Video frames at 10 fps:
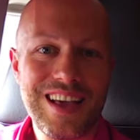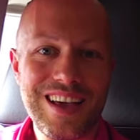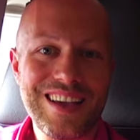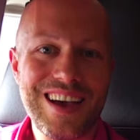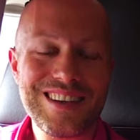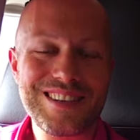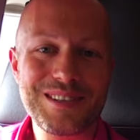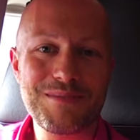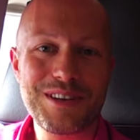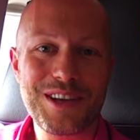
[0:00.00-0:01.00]
Hey guys,
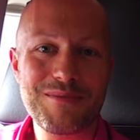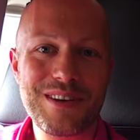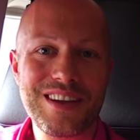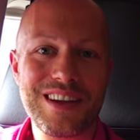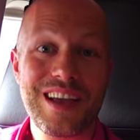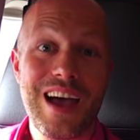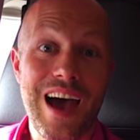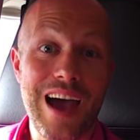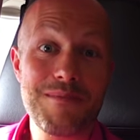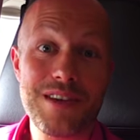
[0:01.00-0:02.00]
it's me Dominic.
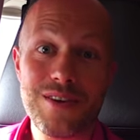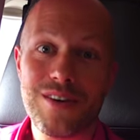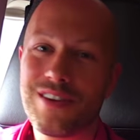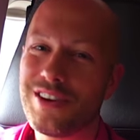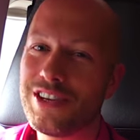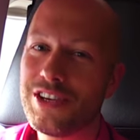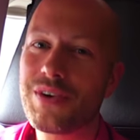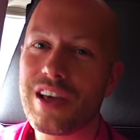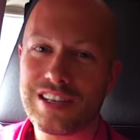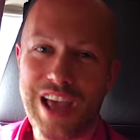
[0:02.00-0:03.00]
I'm here in the new
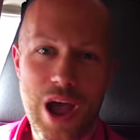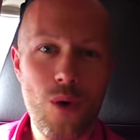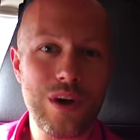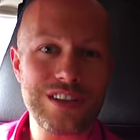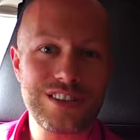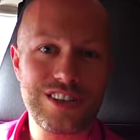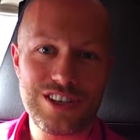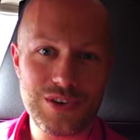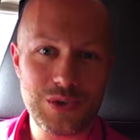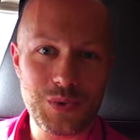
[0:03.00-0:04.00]
Qatar Airways
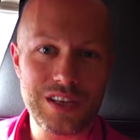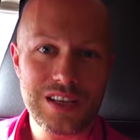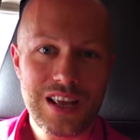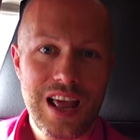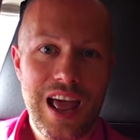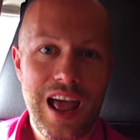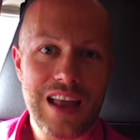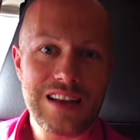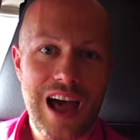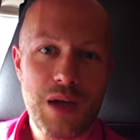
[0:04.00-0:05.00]
Q Suite
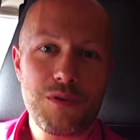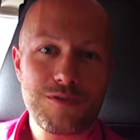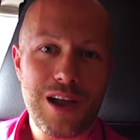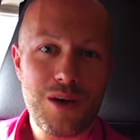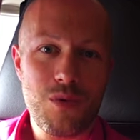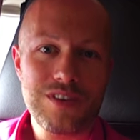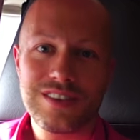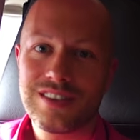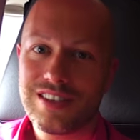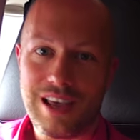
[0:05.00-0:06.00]
and I will fly with
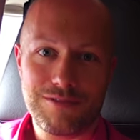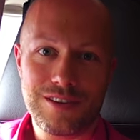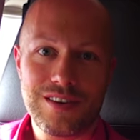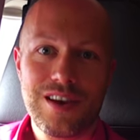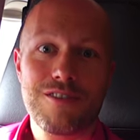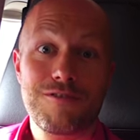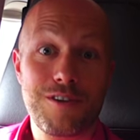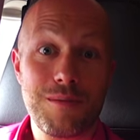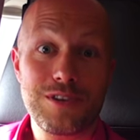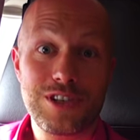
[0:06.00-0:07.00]
Stefan
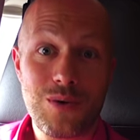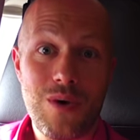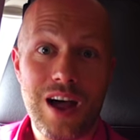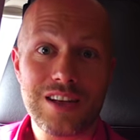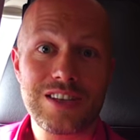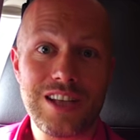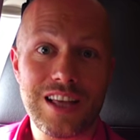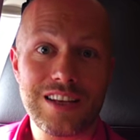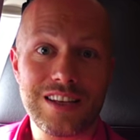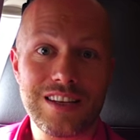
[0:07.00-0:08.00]
from Doha to
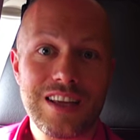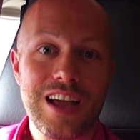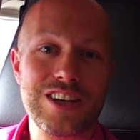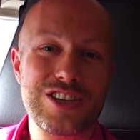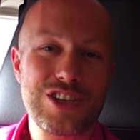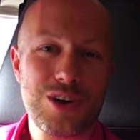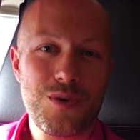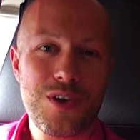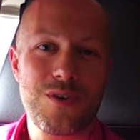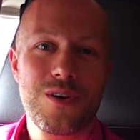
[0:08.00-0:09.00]
London and
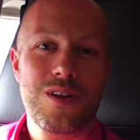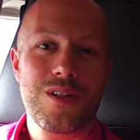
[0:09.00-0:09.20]
show you